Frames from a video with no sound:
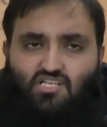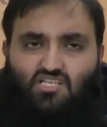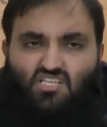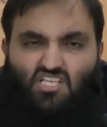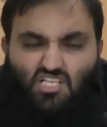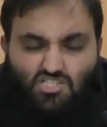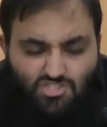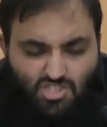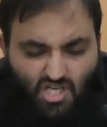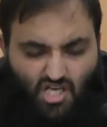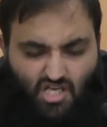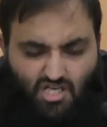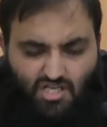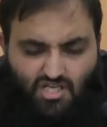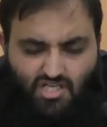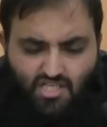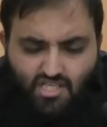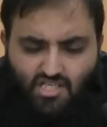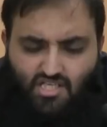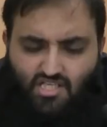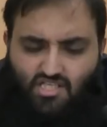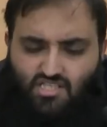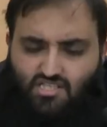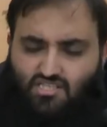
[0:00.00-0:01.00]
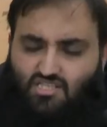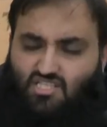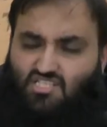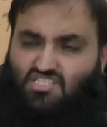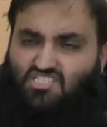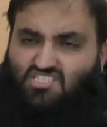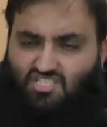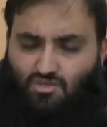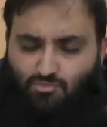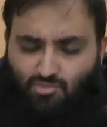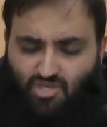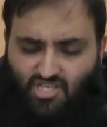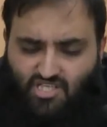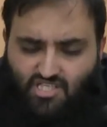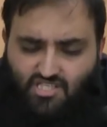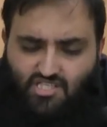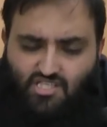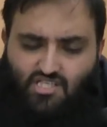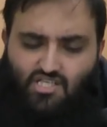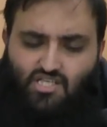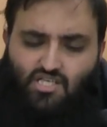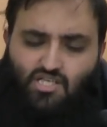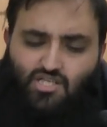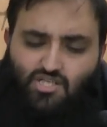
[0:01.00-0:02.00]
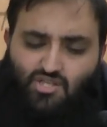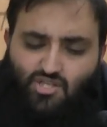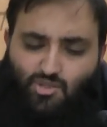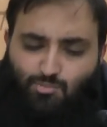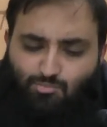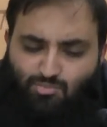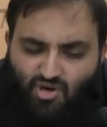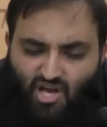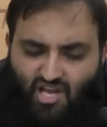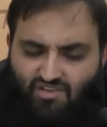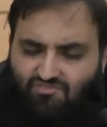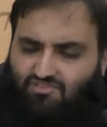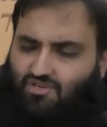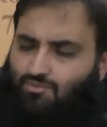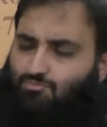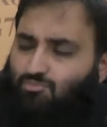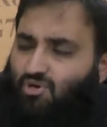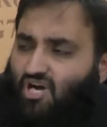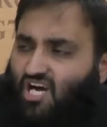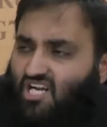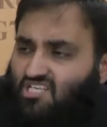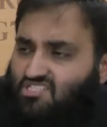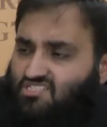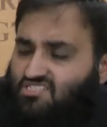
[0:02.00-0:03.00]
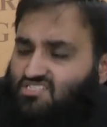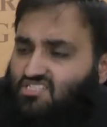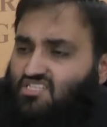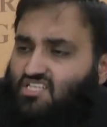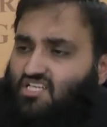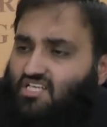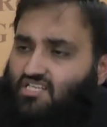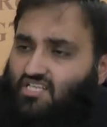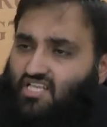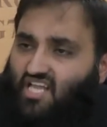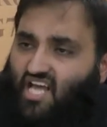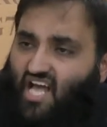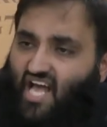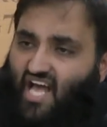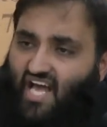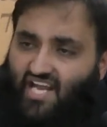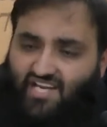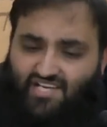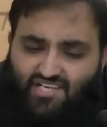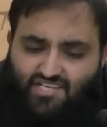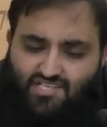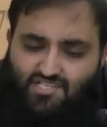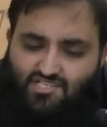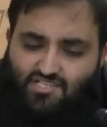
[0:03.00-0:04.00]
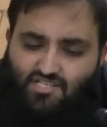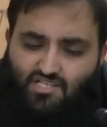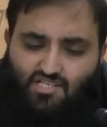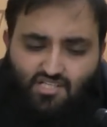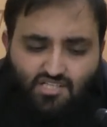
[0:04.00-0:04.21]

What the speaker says: the tongue, the stomach, the private parts, the hand,